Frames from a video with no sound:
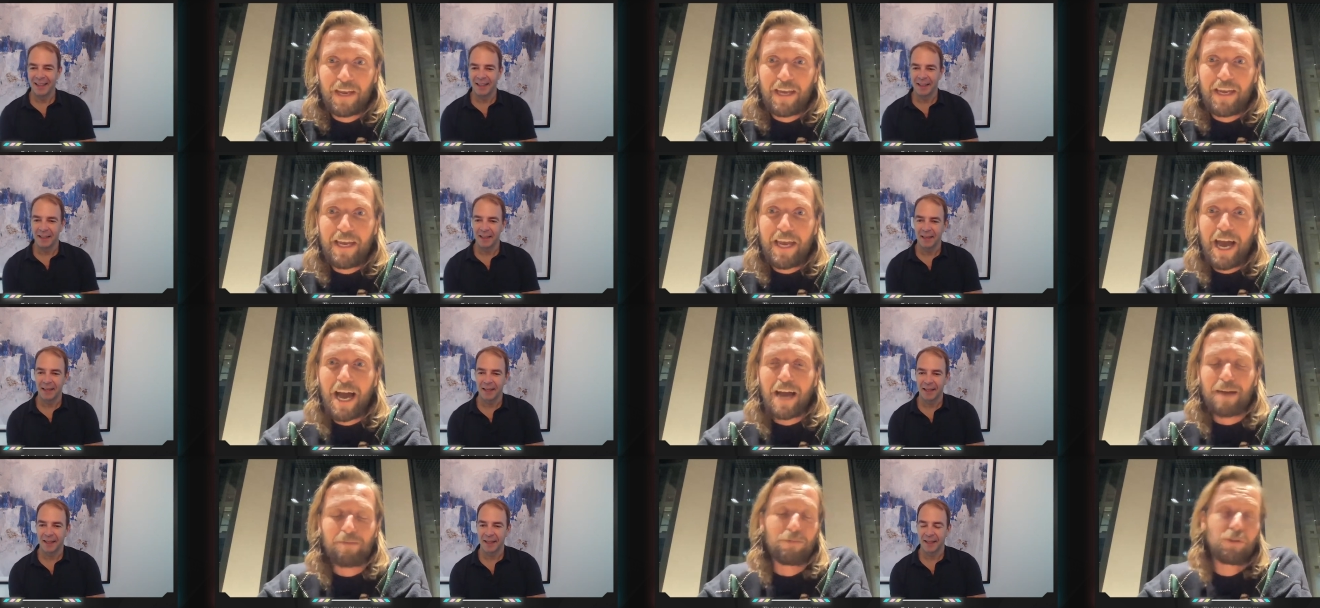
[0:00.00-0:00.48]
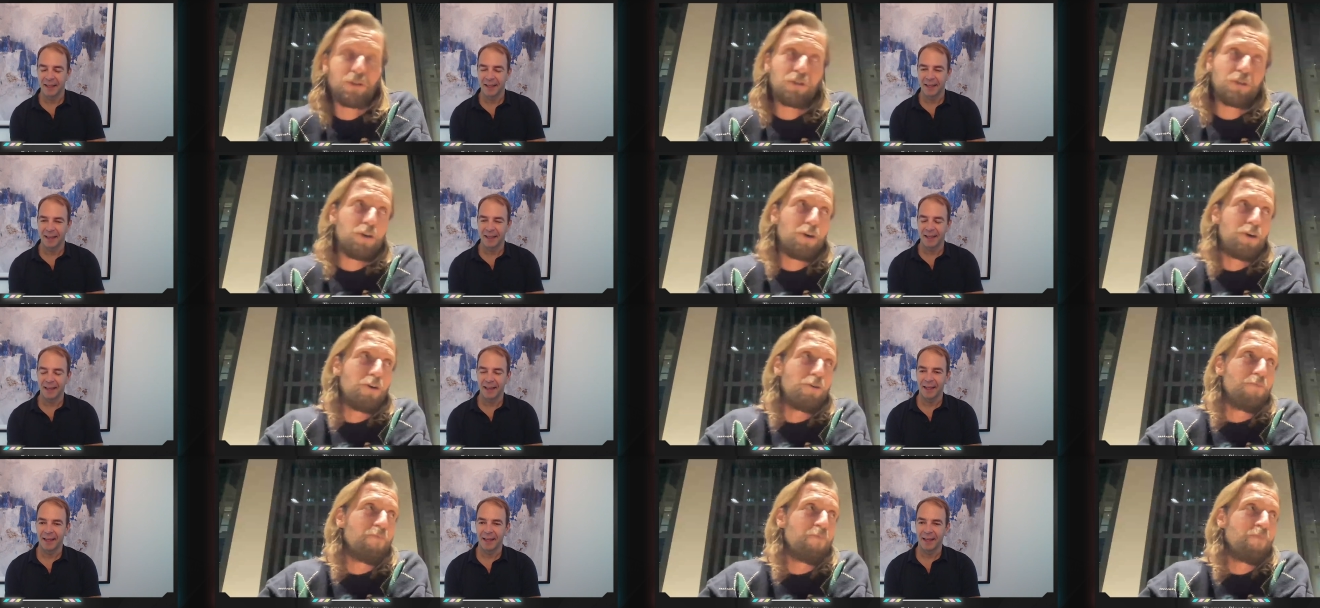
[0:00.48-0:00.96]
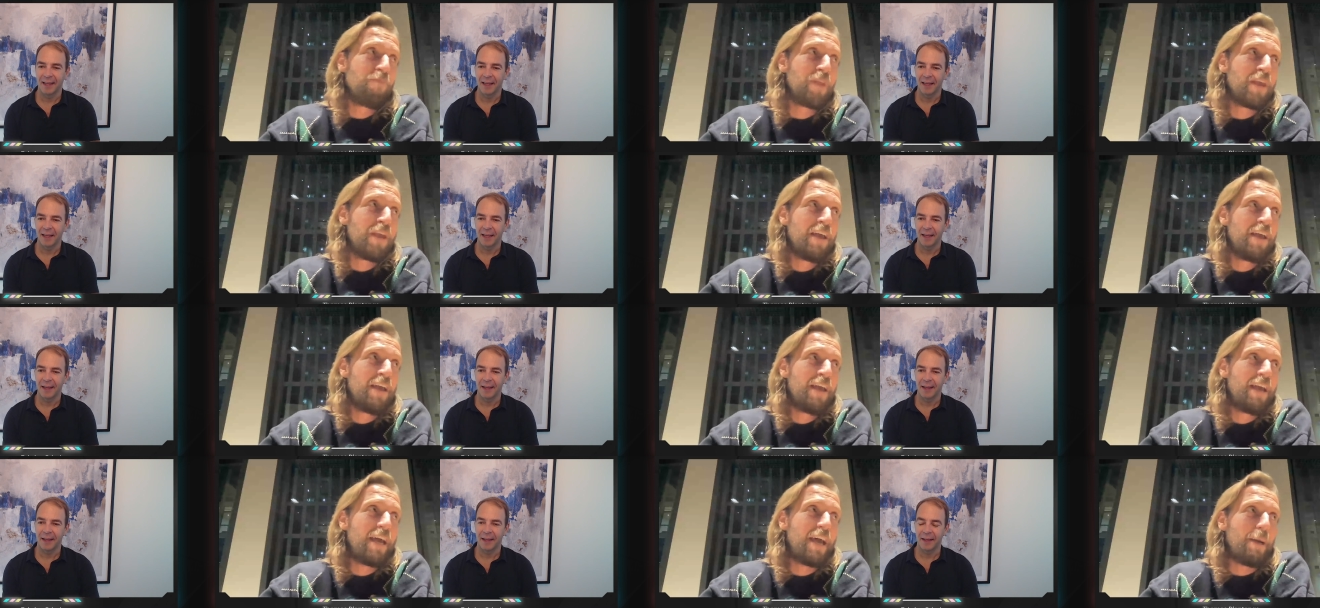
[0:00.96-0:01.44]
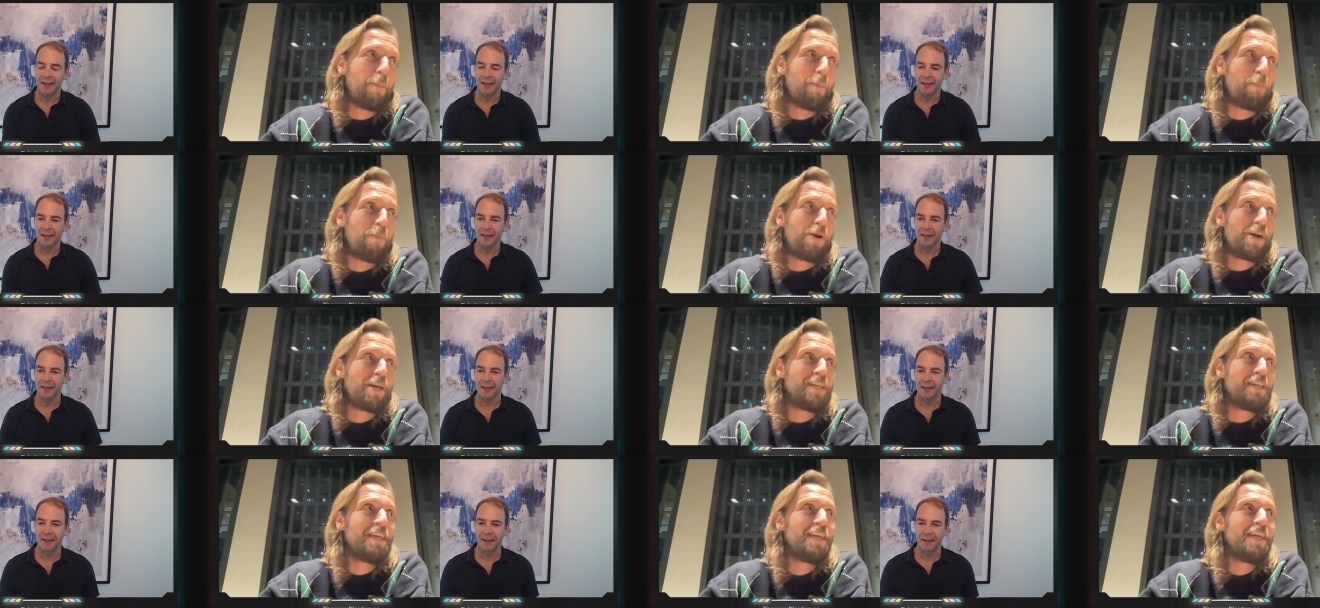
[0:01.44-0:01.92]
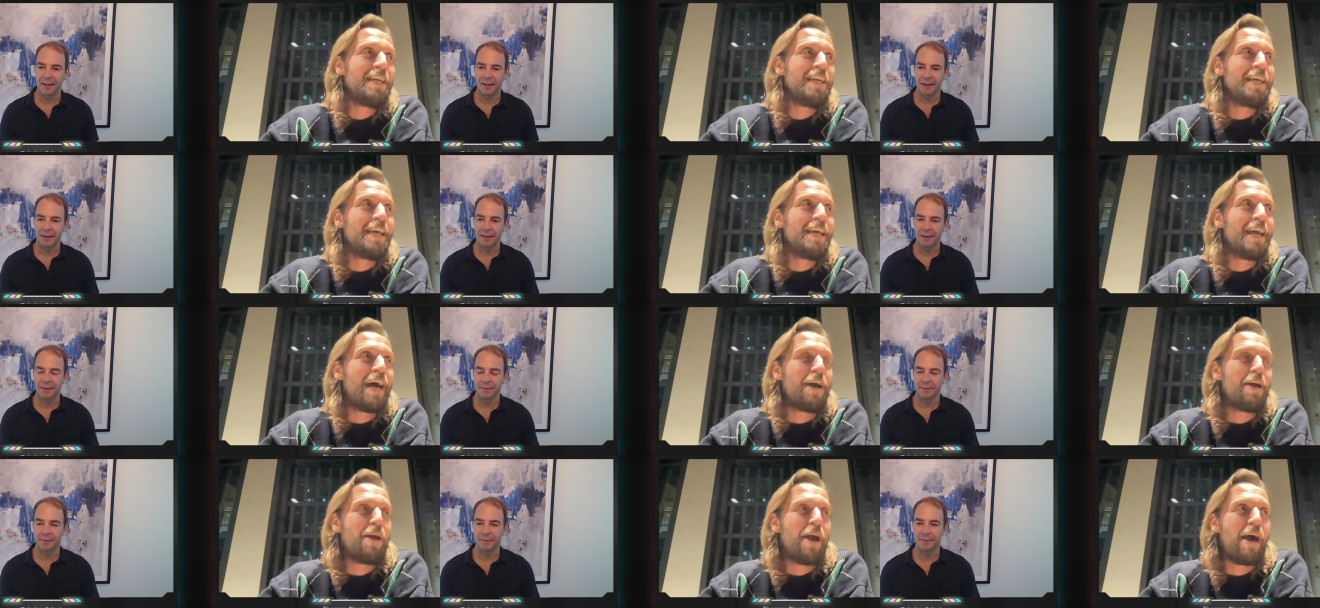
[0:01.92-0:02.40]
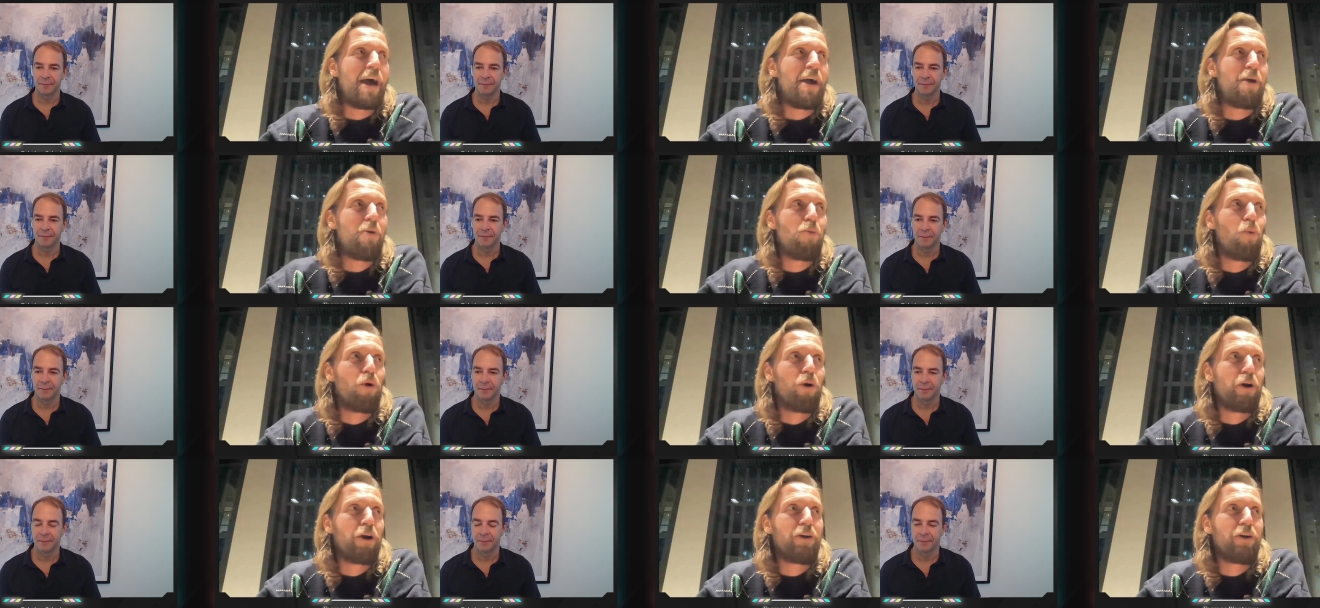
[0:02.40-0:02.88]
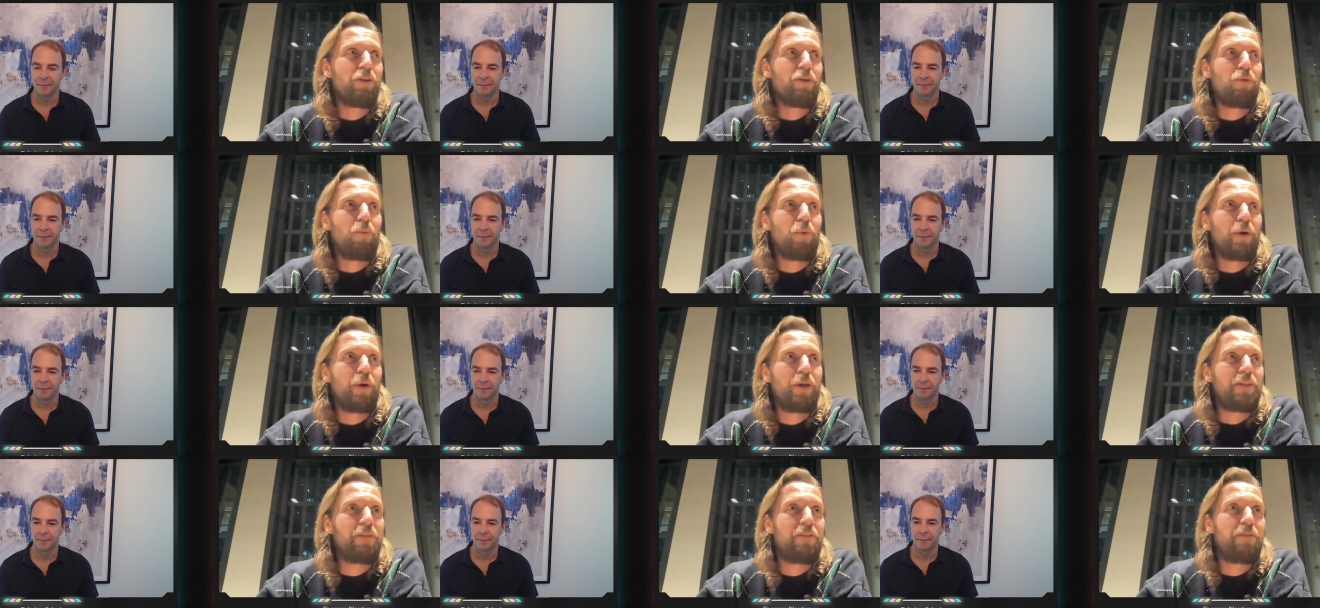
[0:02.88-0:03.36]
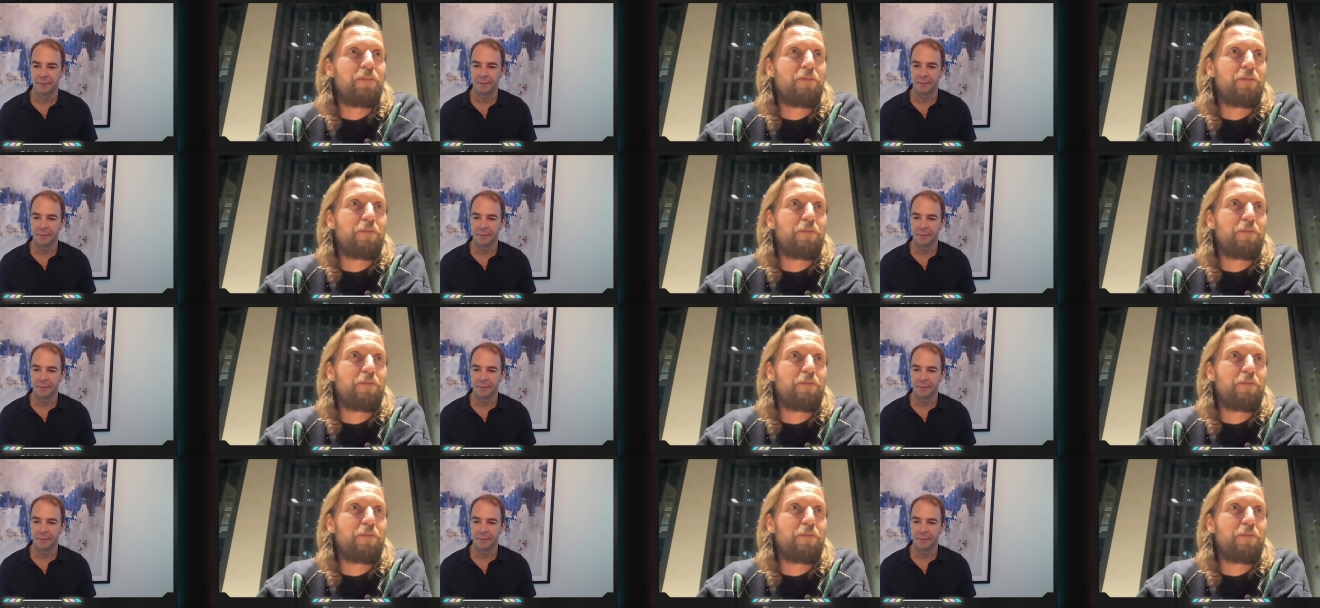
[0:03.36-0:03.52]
Speaker 1: Yeah, so practically I, I worked with